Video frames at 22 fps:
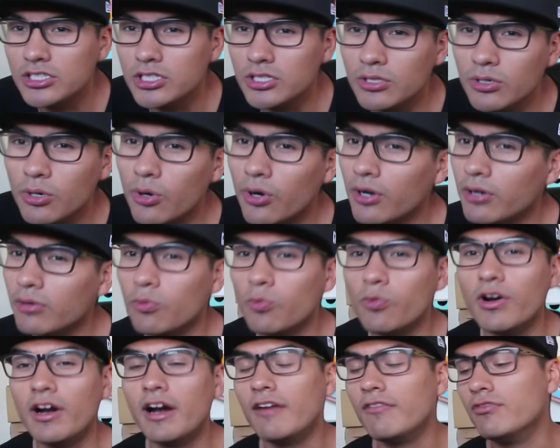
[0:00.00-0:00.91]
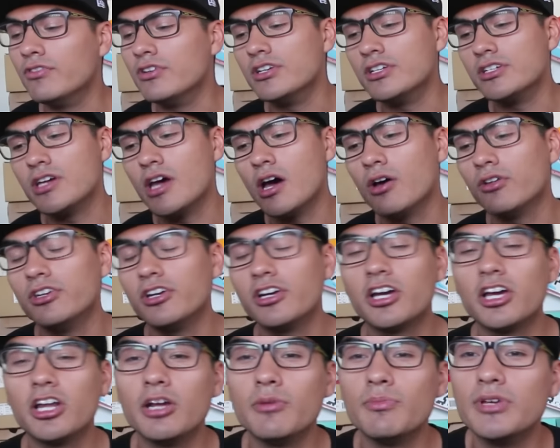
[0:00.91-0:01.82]
to or wherever you go
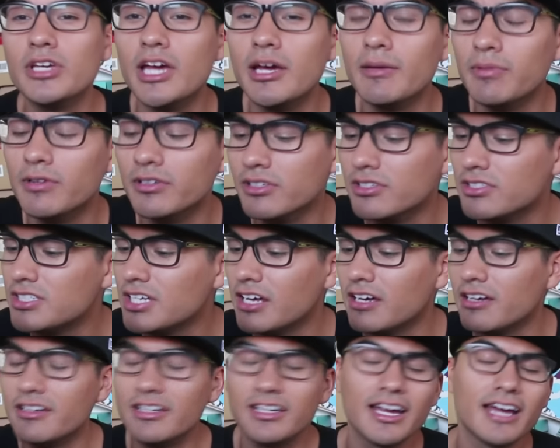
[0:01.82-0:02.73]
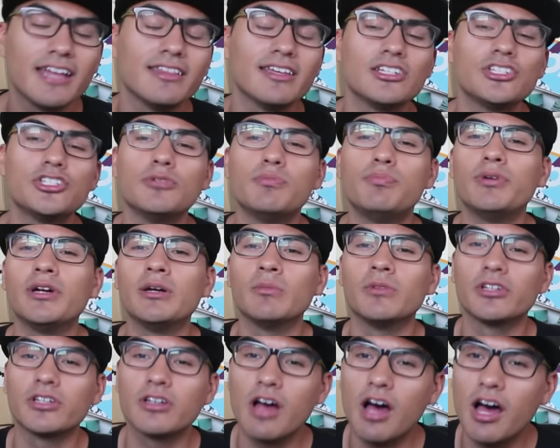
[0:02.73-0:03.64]
they're going to be able to tell you got that
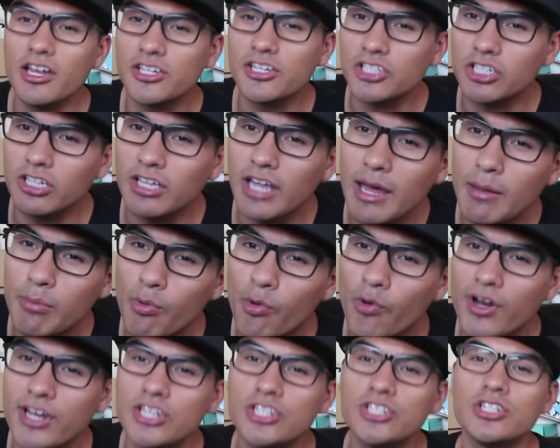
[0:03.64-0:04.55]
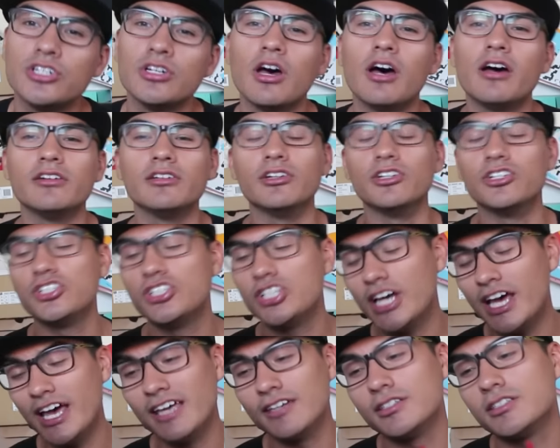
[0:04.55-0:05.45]
Supreme Lacoste collaboration on your
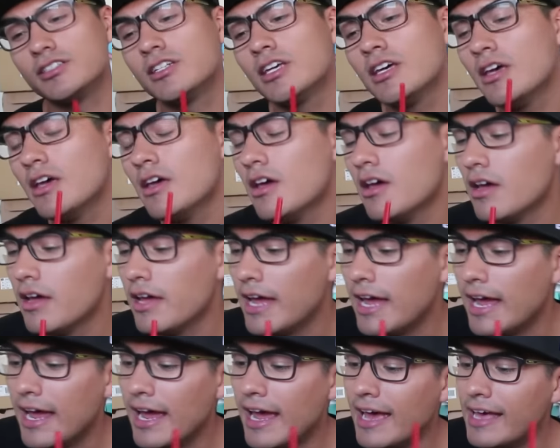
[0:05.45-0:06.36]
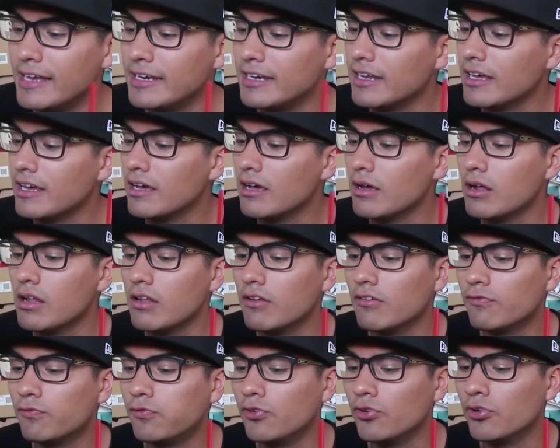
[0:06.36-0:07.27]
chest and
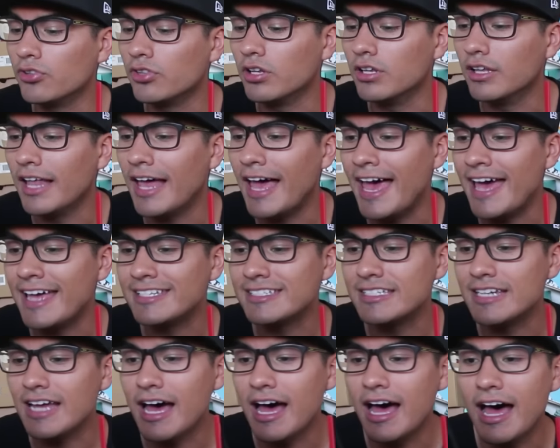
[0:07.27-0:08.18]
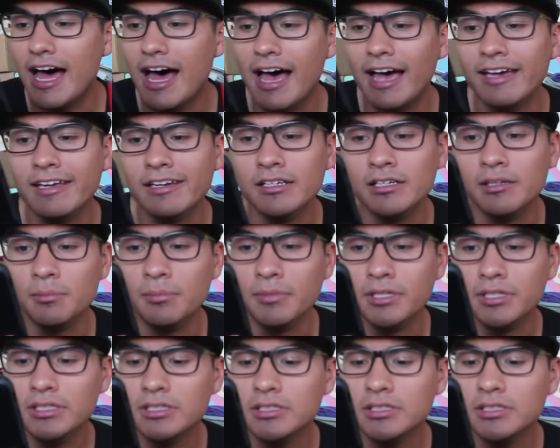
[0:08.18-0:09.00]
for the last item